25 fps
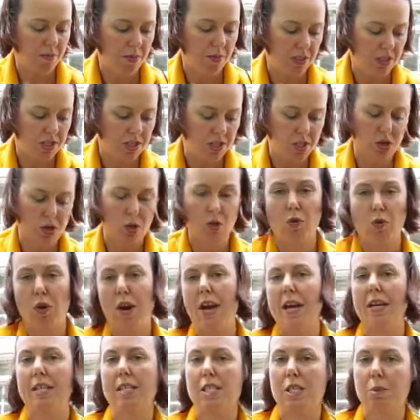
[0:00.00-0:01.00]
This is a
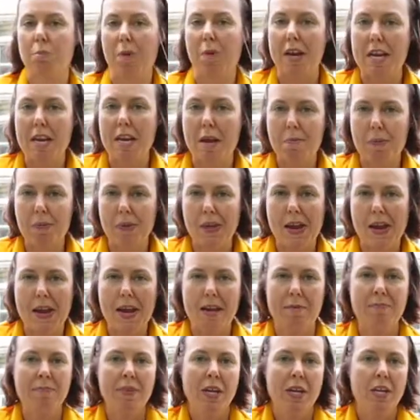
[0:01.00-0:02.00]
great spiky
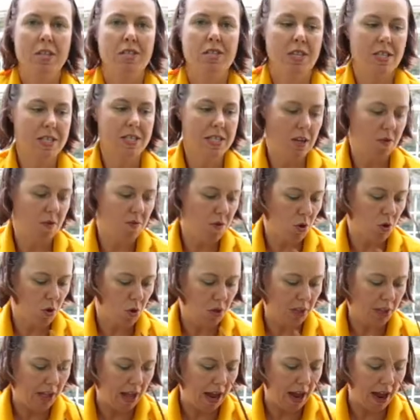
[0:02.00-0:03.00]
plant, does give you
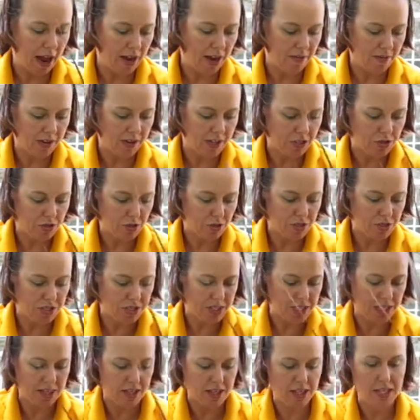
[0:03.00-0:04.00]
a lot of
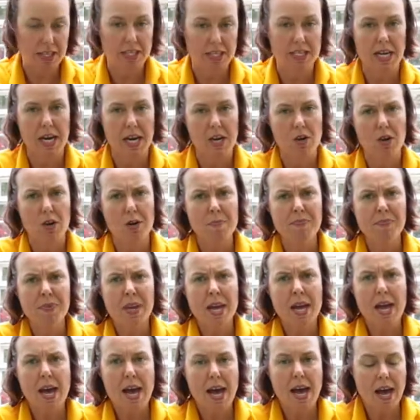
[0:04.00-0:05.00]
interest in the container.
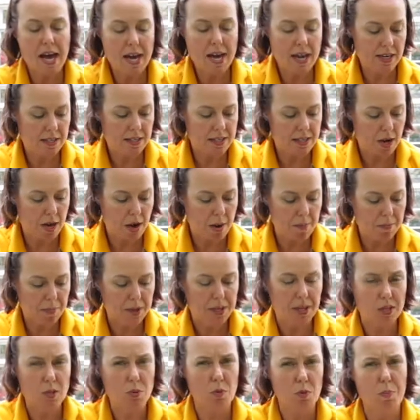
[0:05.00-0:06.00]
And
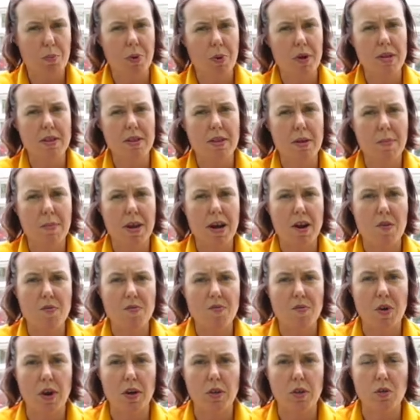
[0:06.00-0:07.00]
because we're putting them at a
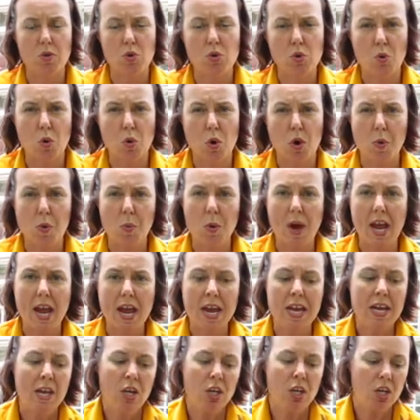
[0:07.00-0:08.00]
front
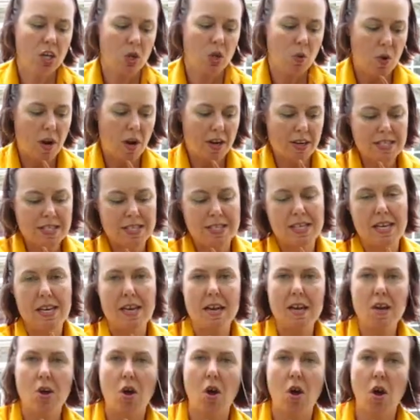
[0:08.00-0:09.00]
doorway, you want to
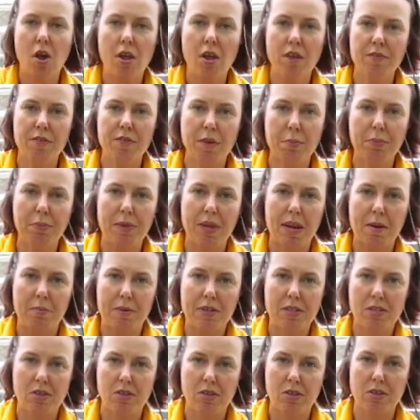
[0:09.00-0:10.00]
see all of the plant
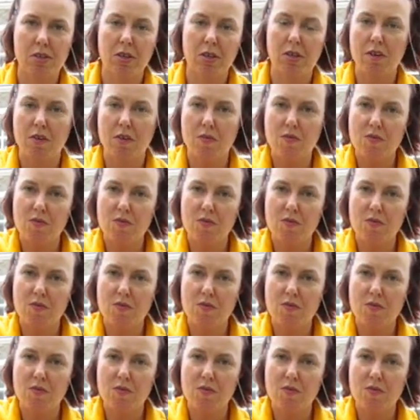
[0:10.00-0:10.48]
material in